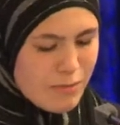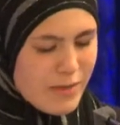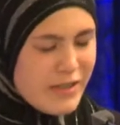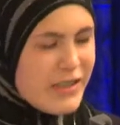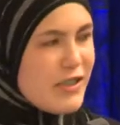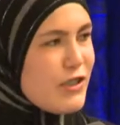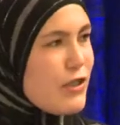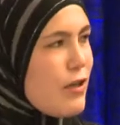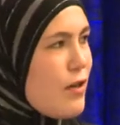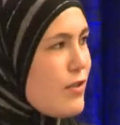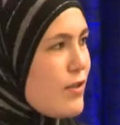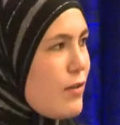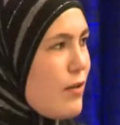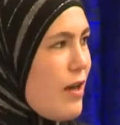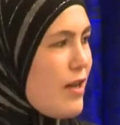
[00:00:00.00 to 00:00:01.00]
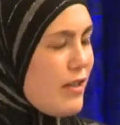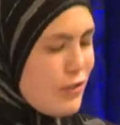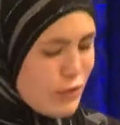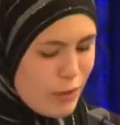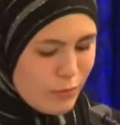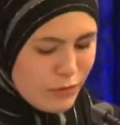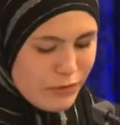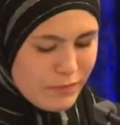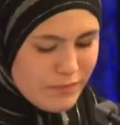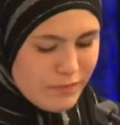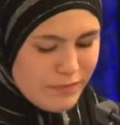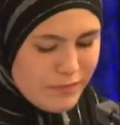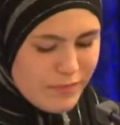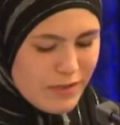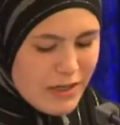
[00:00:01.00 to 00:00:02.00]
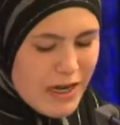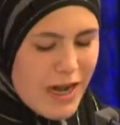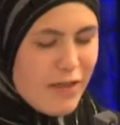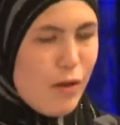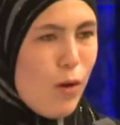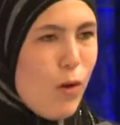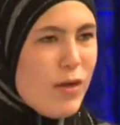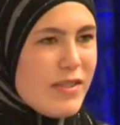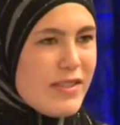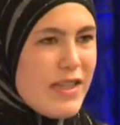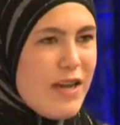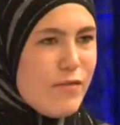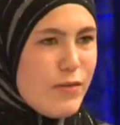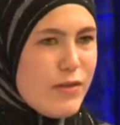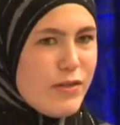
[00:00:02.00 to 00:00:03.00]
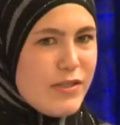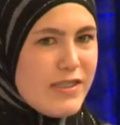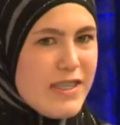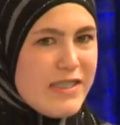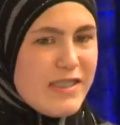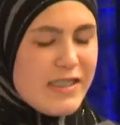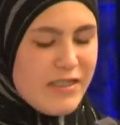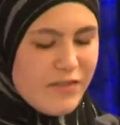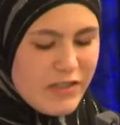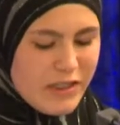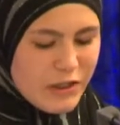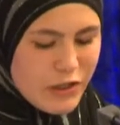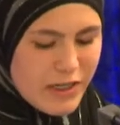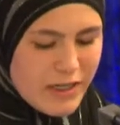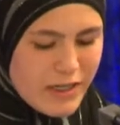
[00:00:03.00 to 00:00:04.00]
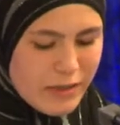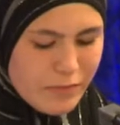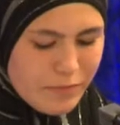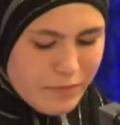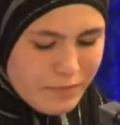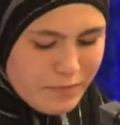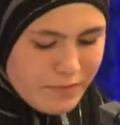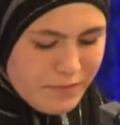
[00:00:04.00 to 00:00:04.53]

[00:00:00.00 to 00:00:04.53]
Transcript: My teacher also got in trouble, and the whole staff went through sensitivity training.